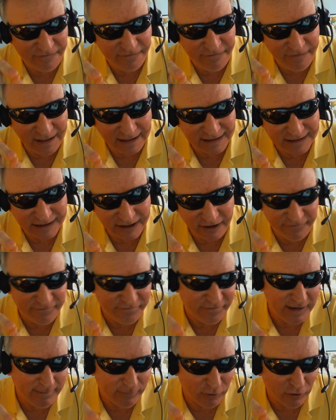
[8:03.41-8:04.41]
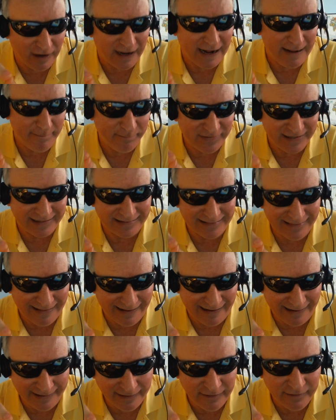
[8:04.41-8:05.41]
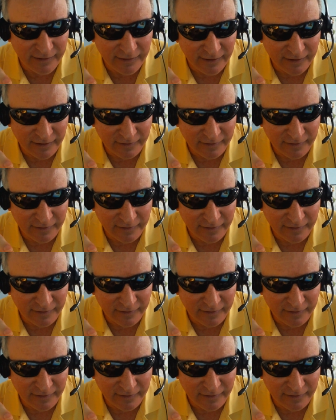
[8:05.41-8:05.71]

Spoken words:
fix the fiber optic line